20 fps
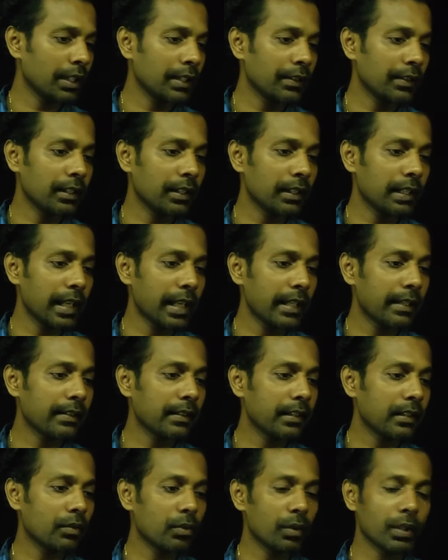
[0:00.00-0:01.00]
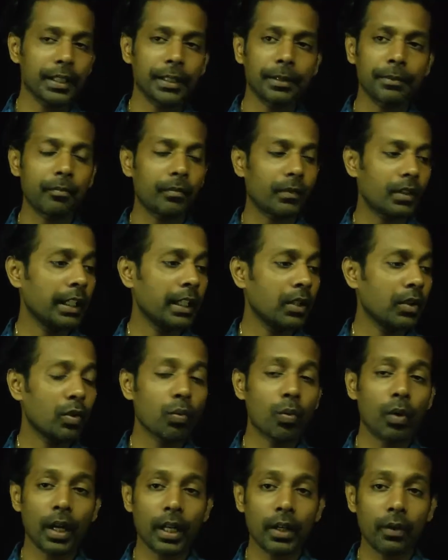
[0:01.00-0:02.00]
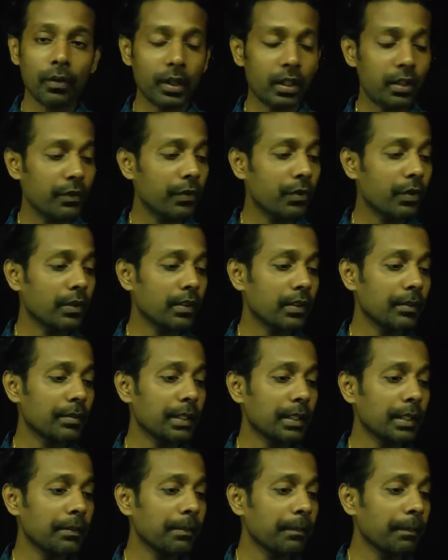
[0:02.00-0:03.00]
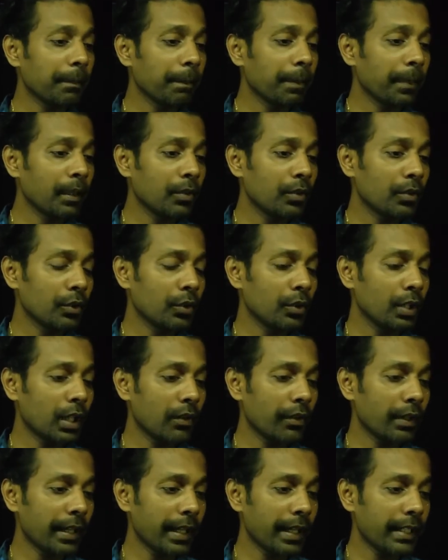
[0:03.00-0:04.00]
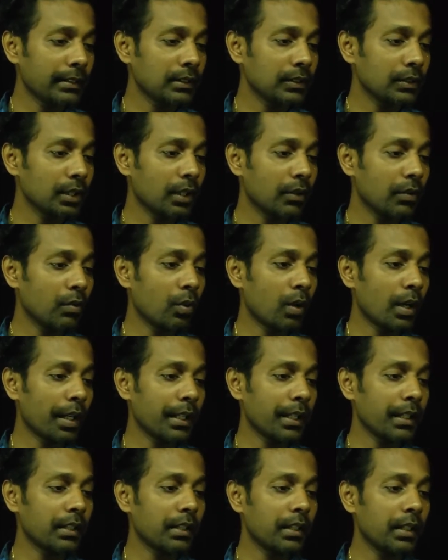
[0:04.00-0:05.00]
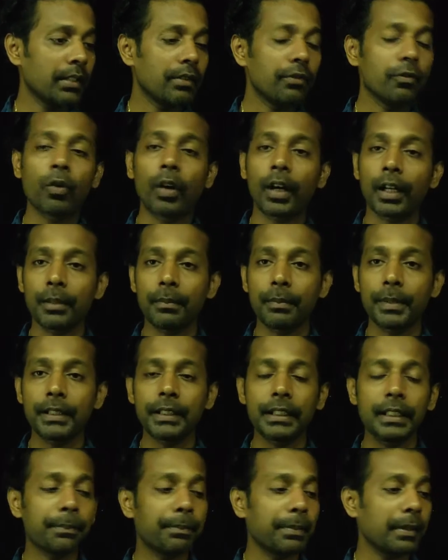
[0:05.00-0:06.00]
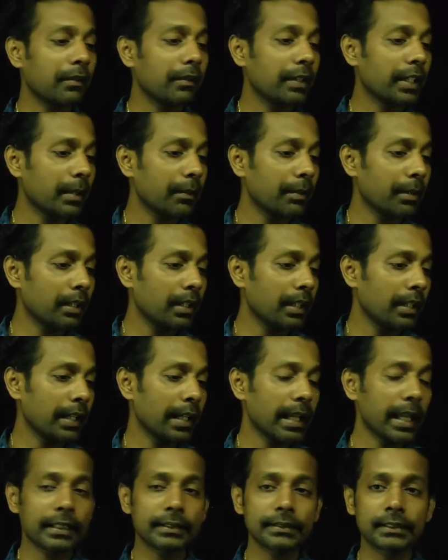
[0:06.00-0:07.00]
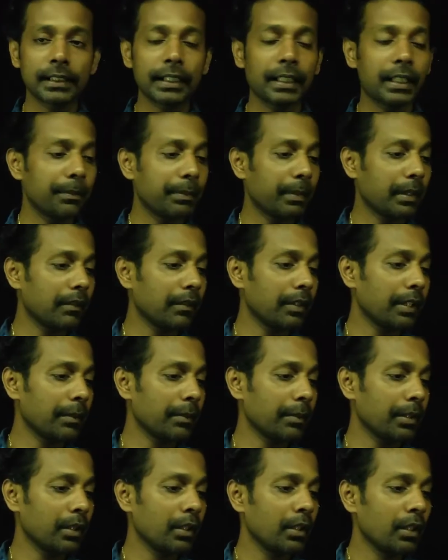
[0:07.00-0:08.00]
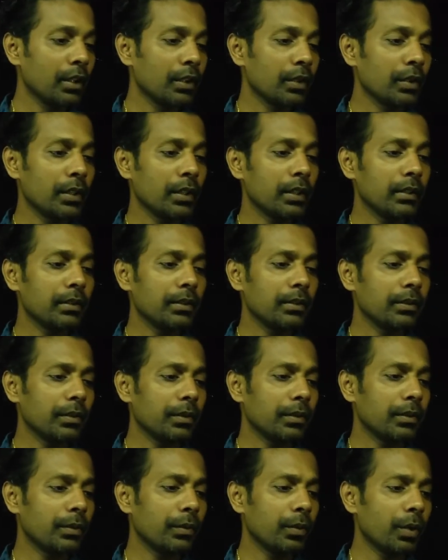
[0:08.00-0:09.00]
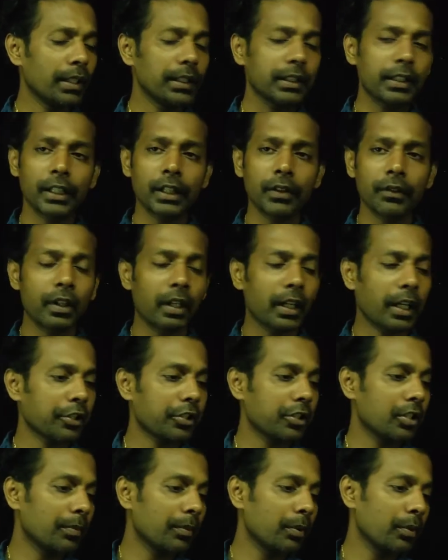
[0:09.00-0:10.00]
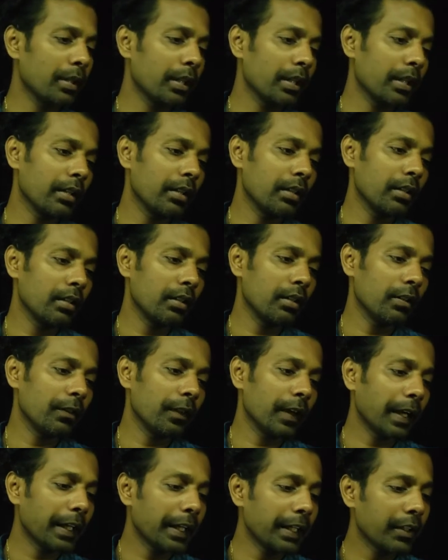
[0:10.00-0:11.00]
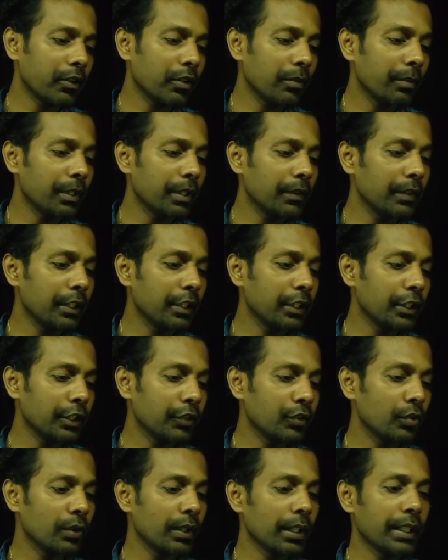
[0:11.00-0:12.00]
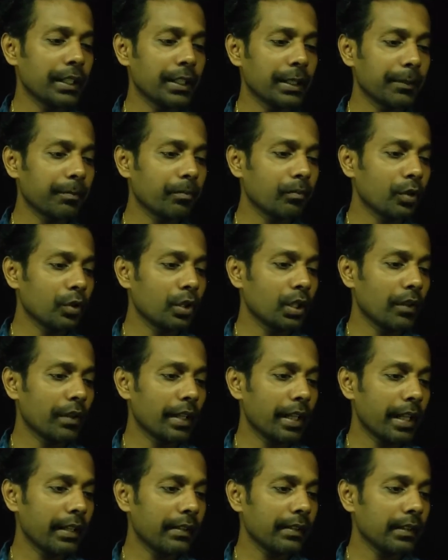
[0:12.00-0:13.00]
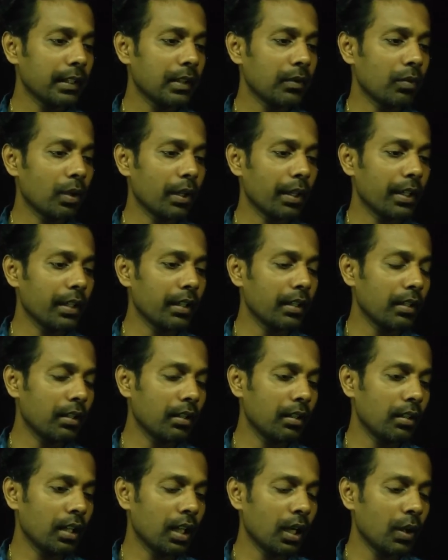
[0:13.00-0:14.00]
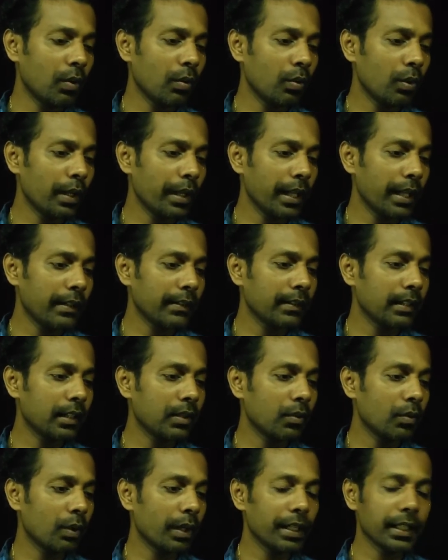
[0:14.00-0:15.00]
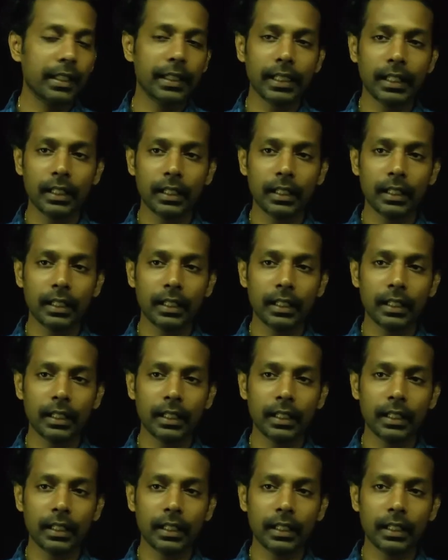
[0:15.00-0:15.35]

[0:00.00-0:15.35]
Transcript: Consider x and y. Ignore y1 for some time. So you have x, you have y. Let y be the dependent variable and x the independent variable. So what kind of relationship you can find out between these two data? You have x and y. How x and y